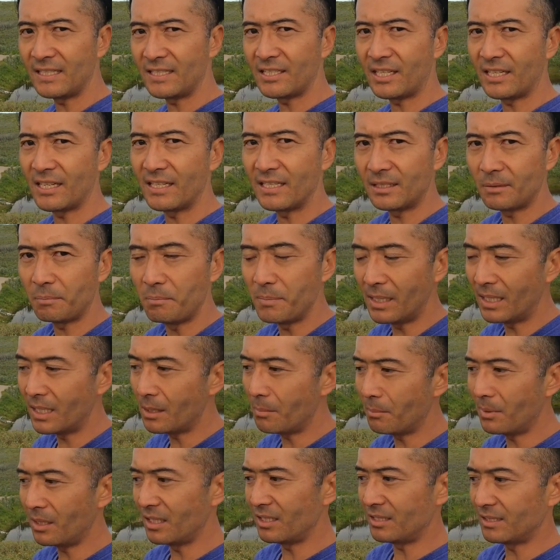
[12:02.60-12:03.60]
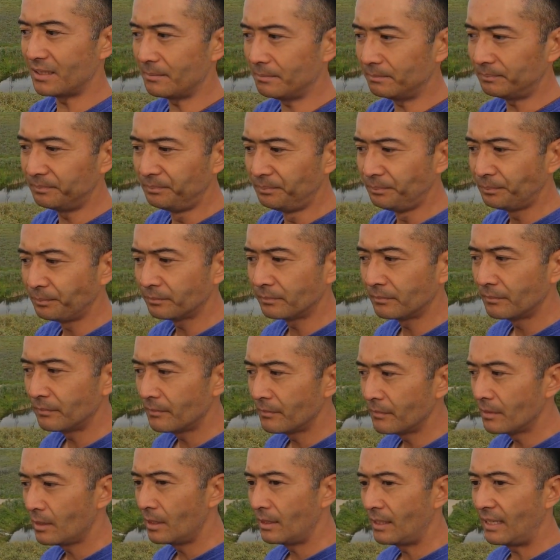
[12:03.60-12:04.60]
such as minimalism
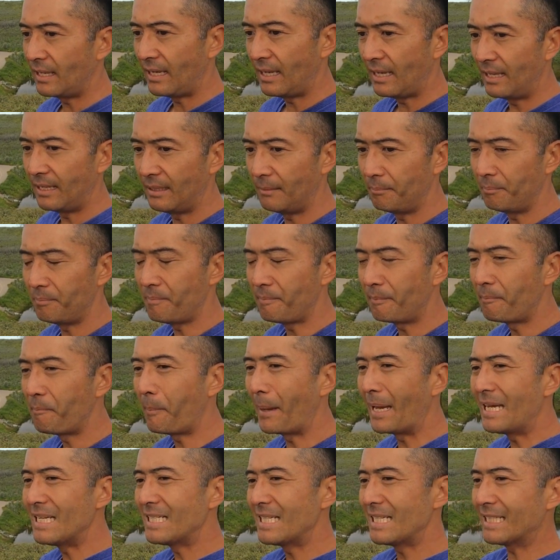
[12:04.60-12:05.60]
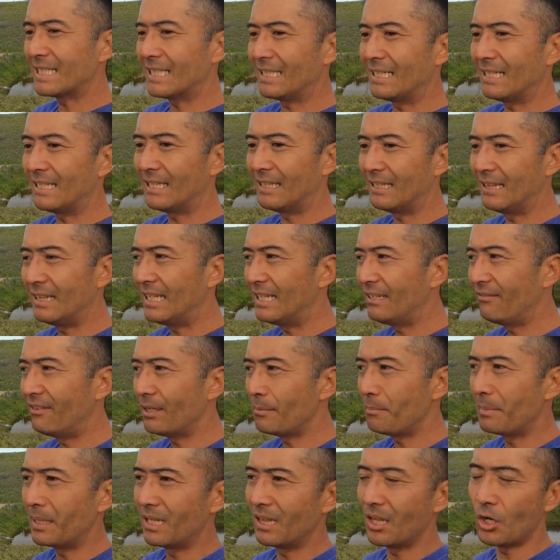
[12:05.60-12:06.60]
and basically
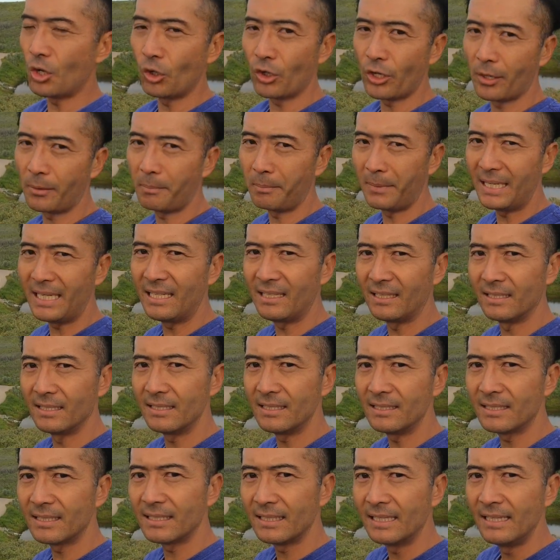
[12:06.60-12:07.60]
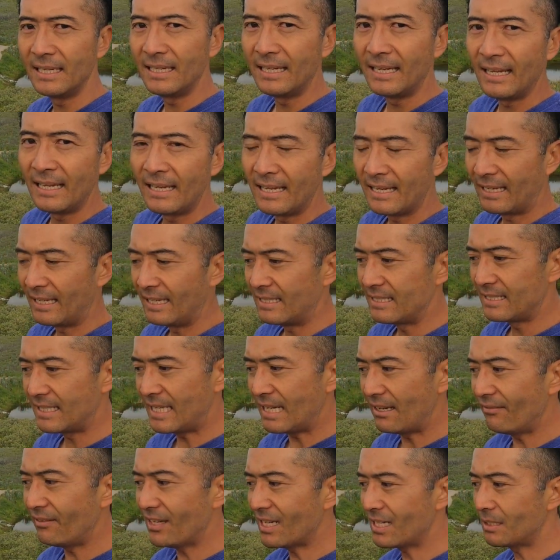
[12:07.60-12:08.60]
living below your means and
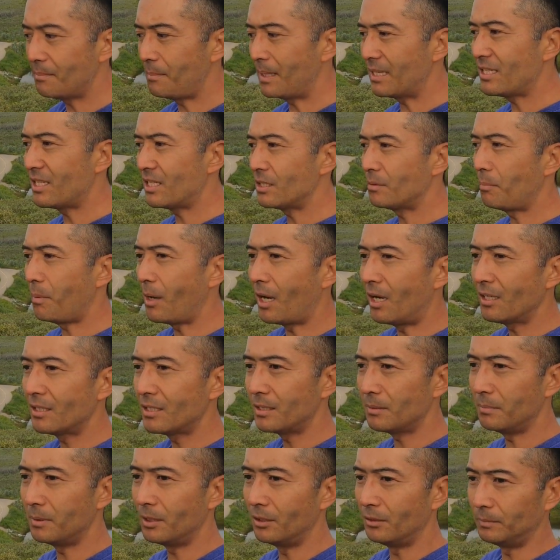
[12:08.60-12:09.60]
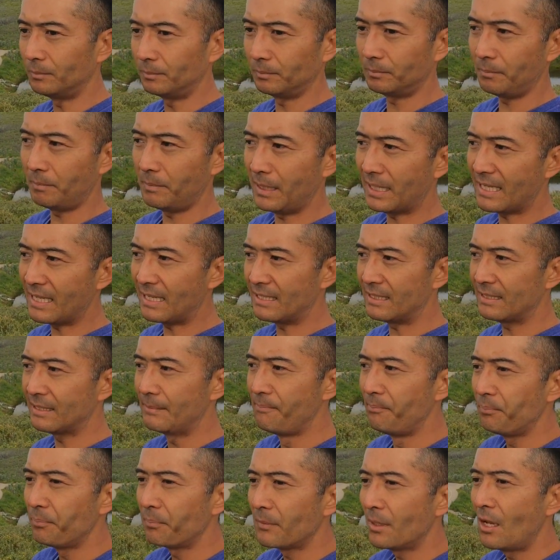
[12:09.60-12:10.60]
saving as much as possible, because
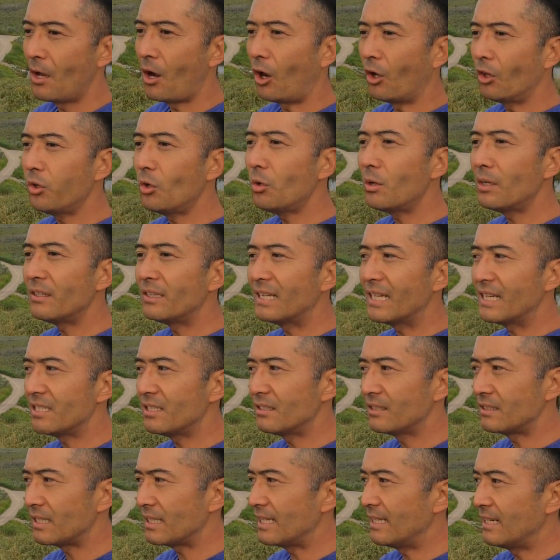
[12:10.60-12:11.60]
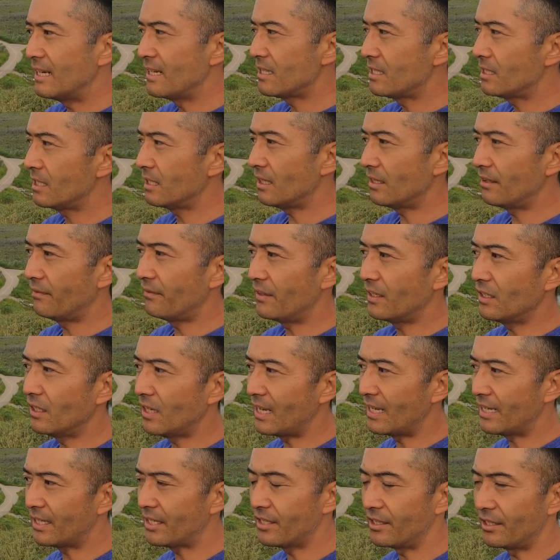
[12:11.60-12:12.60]
although it does initially
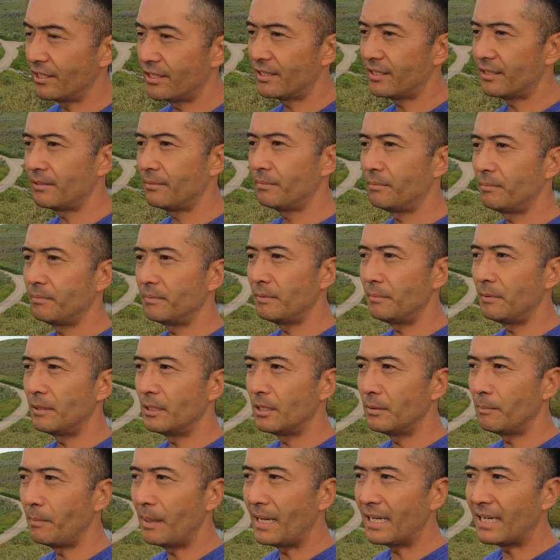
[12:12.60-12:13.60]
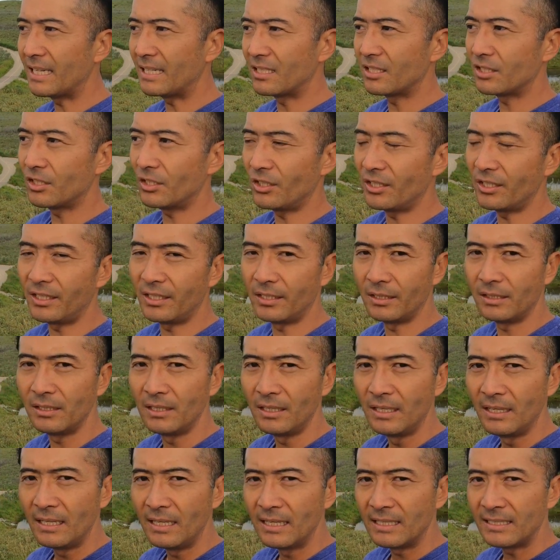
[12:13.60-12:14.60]
feel like you're making certain
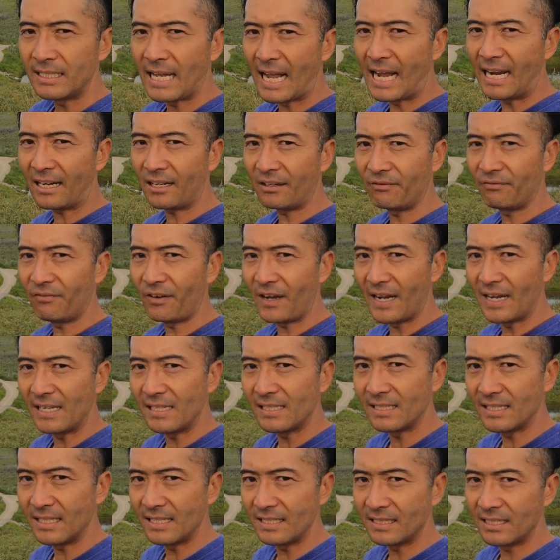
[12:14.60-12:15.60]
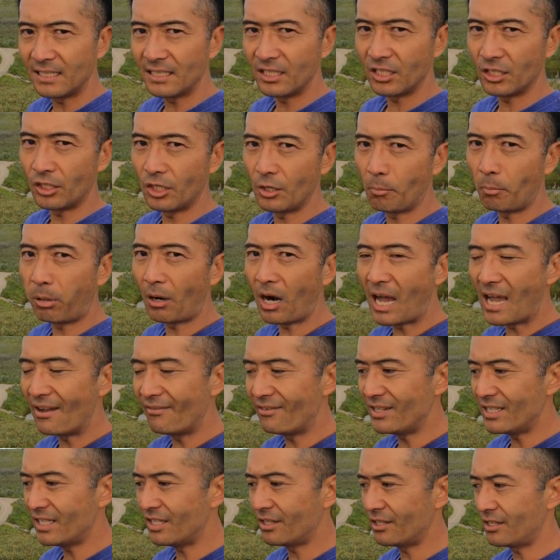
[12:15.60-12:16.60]
sacrifices and you're
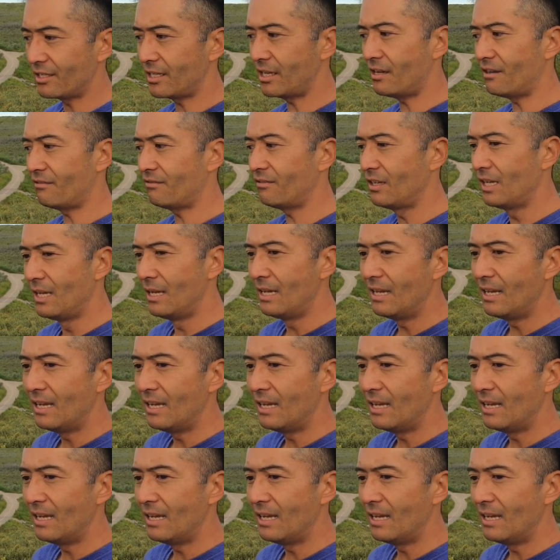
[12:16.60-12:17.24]
depriving yourself,